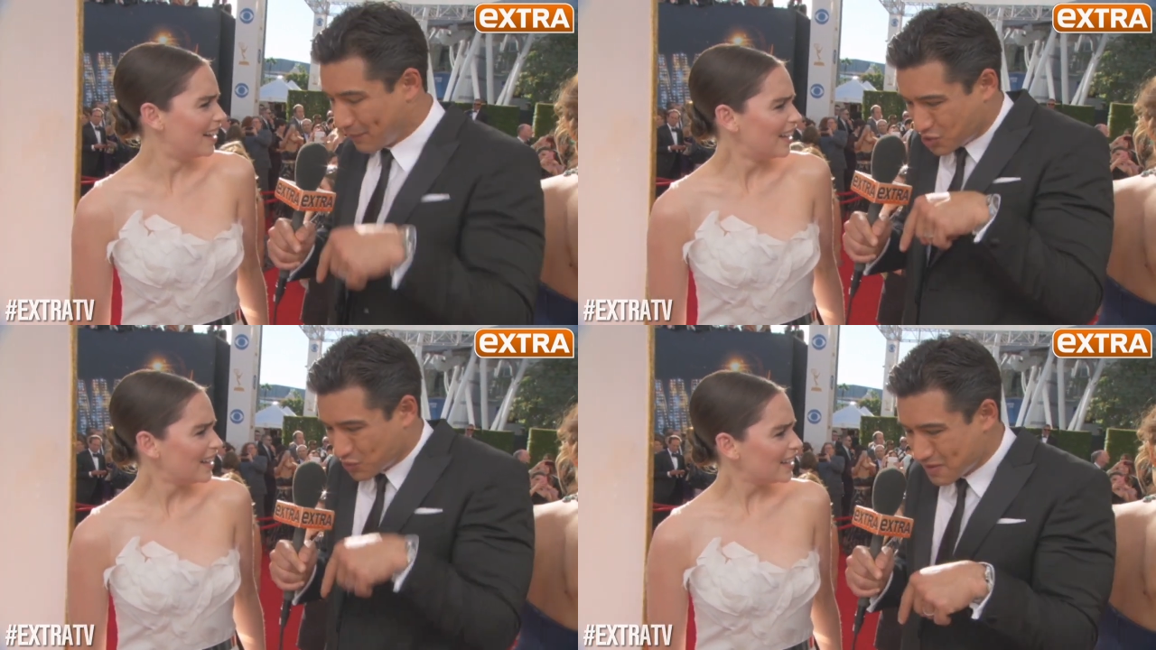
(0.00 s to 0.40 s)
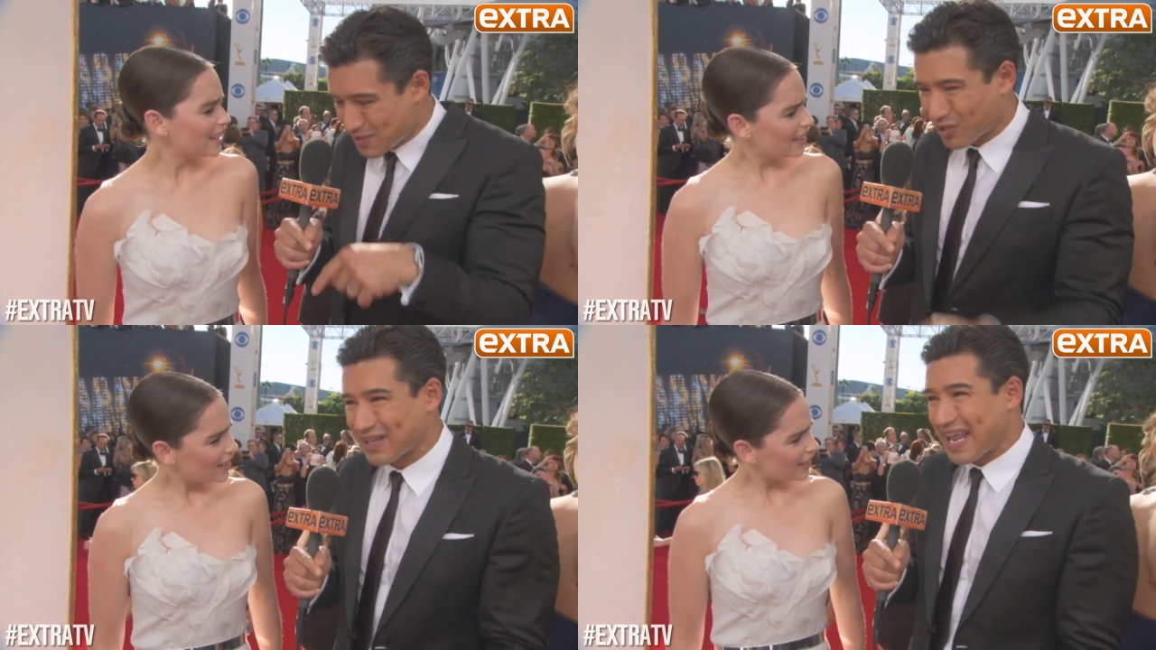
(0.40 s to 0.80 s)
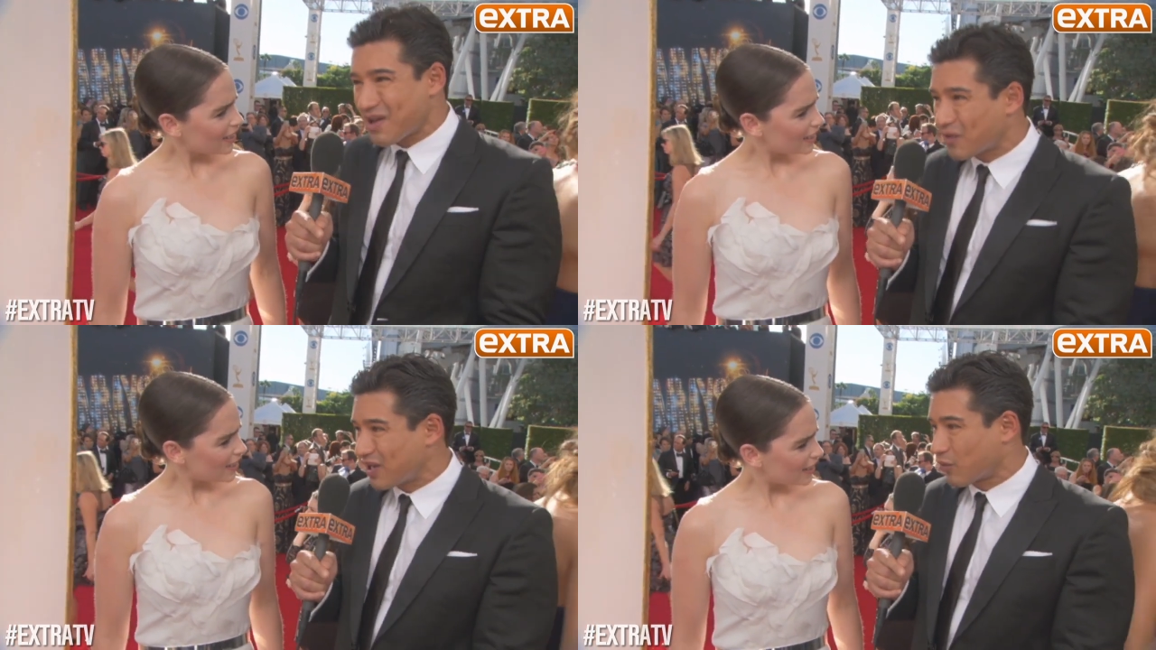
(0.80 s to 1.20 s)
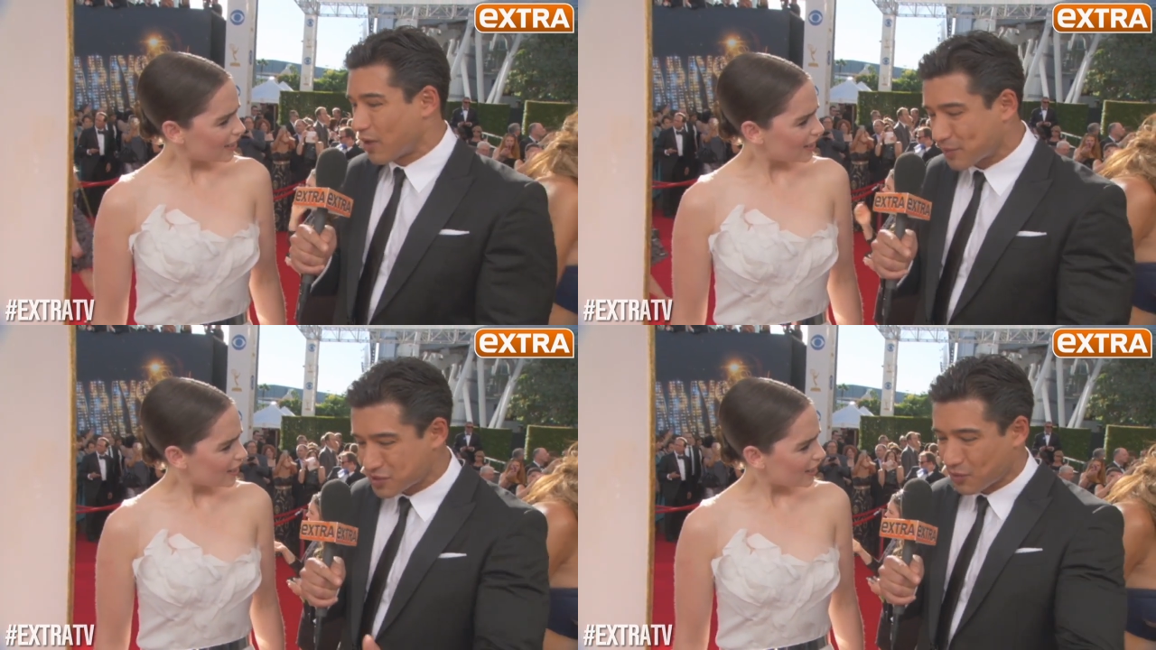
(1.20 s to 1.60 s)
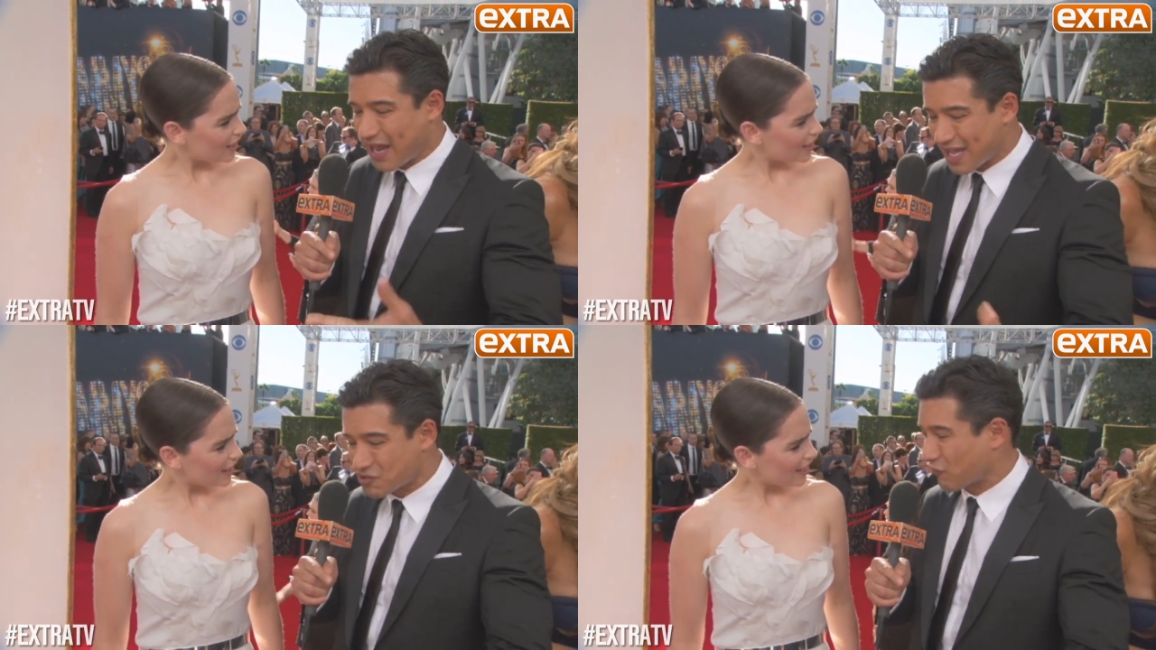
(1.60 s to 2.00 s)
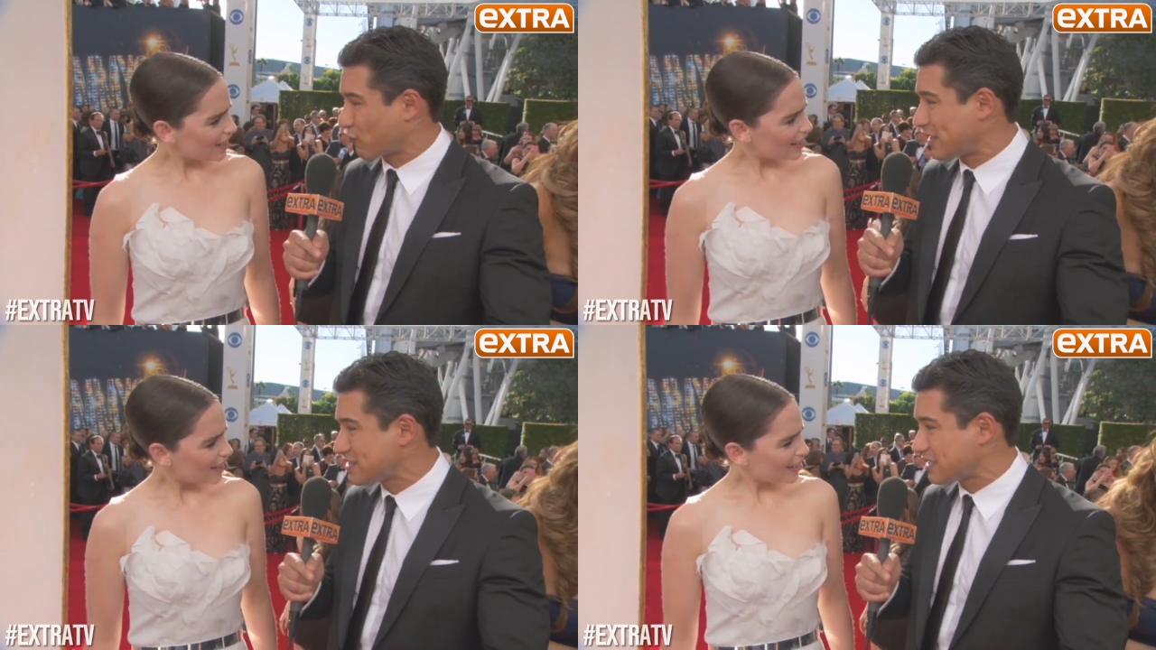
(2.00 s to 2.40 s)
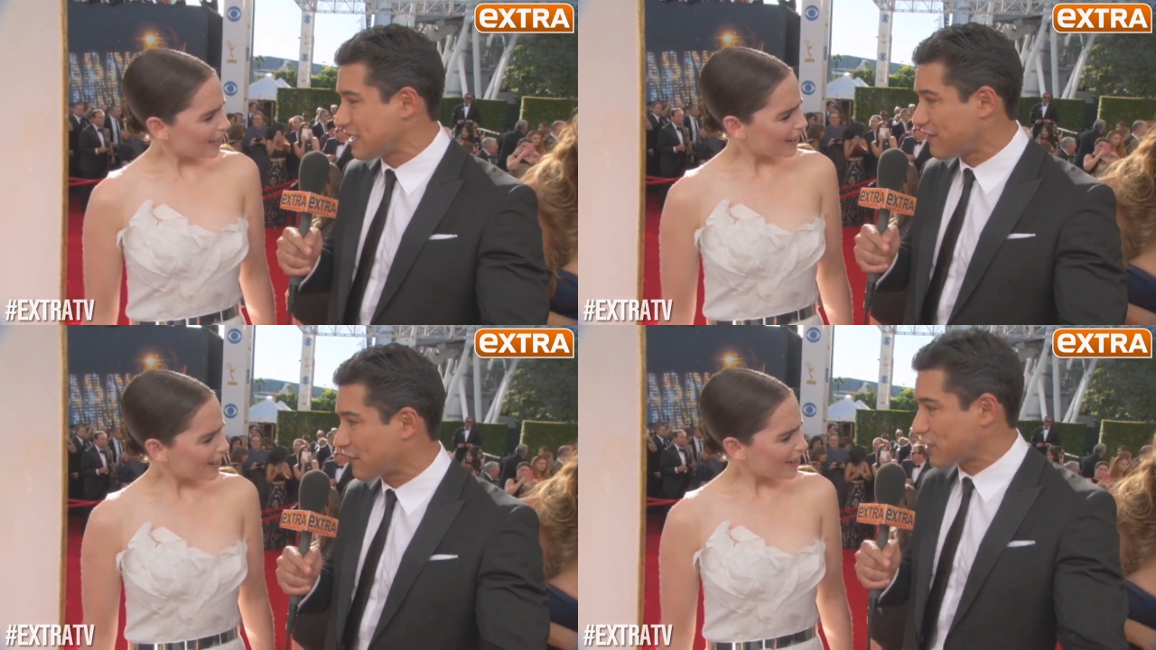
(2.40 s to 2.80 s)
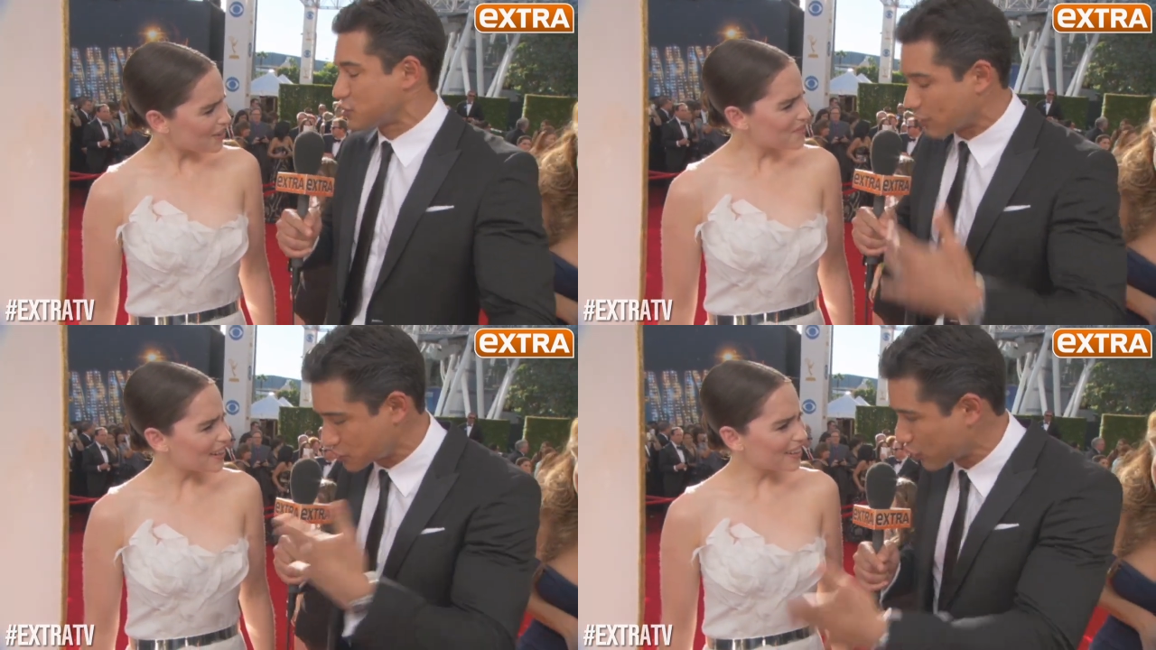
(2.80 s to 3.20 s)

Speaker 1: But you were in the middle, and I didn't want to interrupt because I would have had your friends leave everything. So oh I'm